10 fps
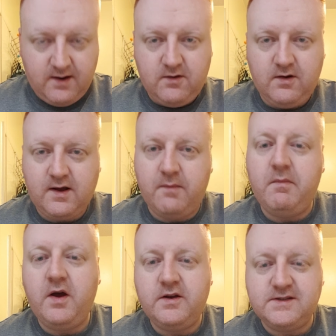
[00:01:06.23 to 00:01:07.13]
It looked like a
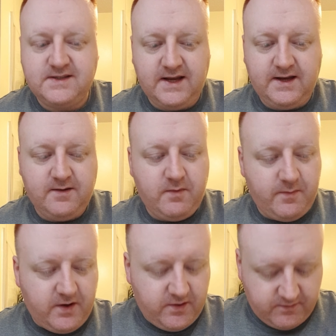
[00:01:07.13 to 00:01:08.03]
murder scene in my
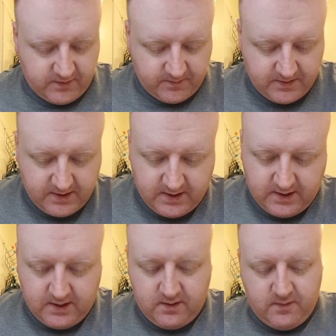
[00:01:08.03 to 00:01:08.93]
bathroom.
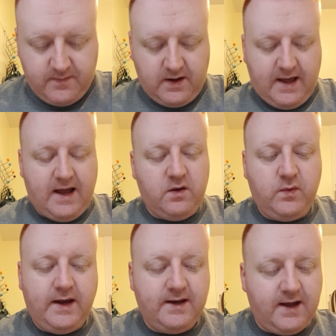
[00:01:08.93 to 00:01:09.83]
A bit like
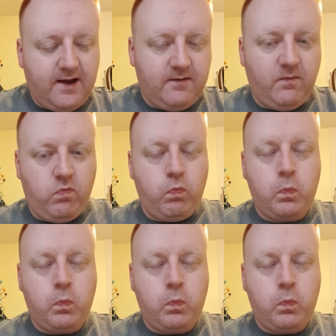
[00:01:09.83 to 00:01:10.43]
Halloween again.